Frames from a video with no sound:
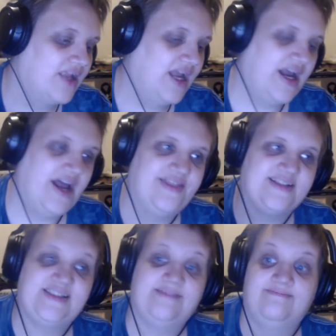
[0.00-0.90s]
On
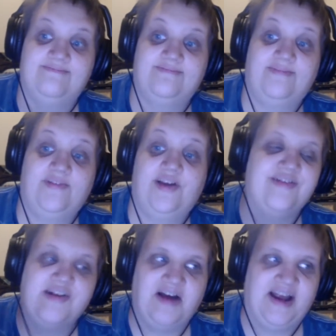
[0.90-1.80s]
this
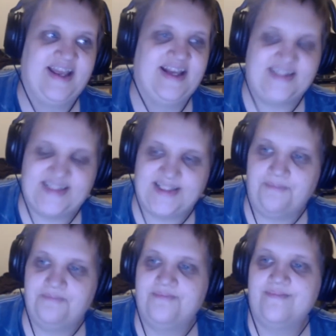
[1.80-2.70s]
crew, I guess.
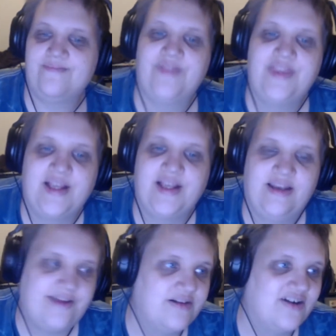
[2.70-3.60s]

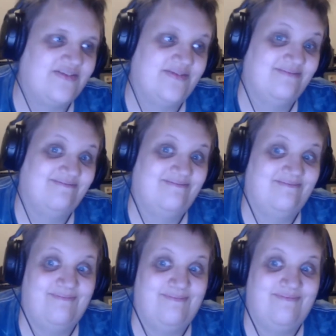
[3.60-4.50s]
Like crew of
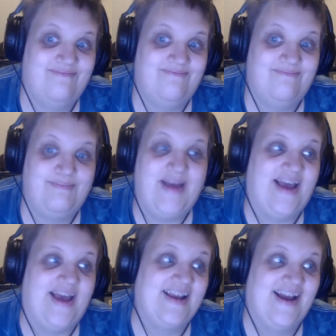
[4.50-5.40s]

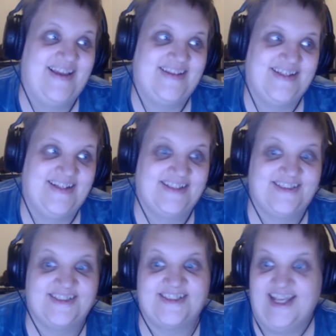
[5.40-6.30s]
bad guys,
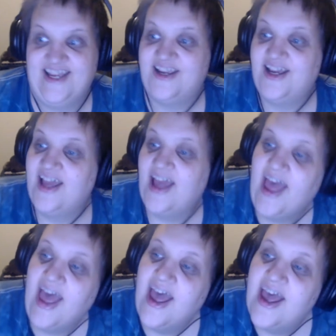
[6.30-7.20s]
let's just say.
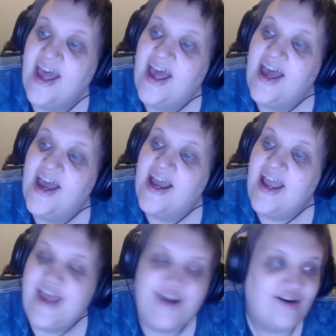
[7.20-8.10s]

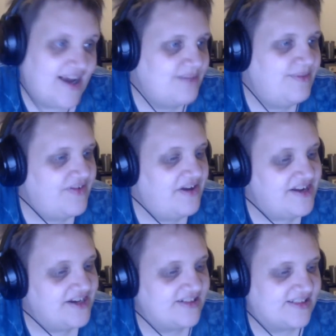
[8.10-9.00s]
And it'll actually be
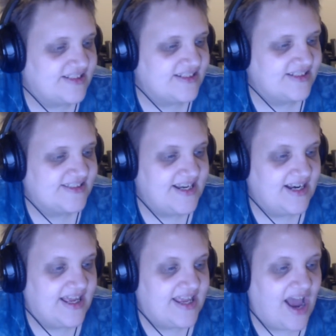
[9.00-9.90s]
very interesting to see
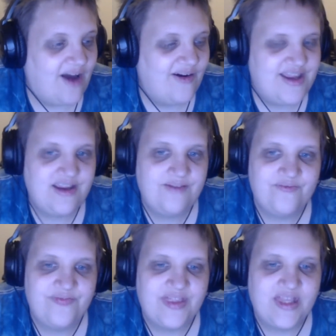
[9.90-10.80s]
like how he,
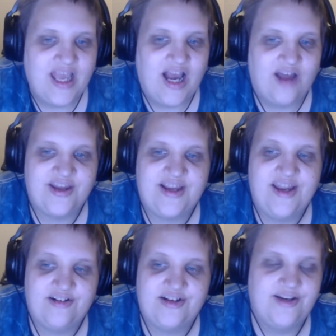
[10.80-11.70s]
how the
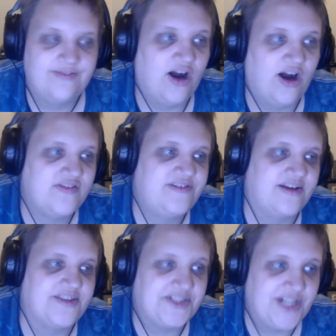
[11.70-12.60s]
character evolves
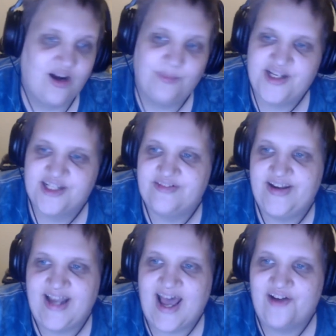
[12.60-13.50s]
throughout the show because
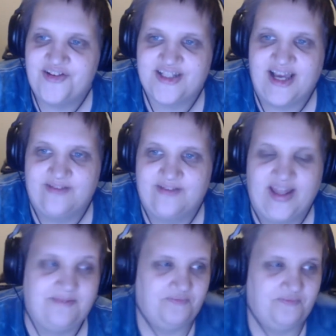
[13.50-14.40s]
right now he's kind of like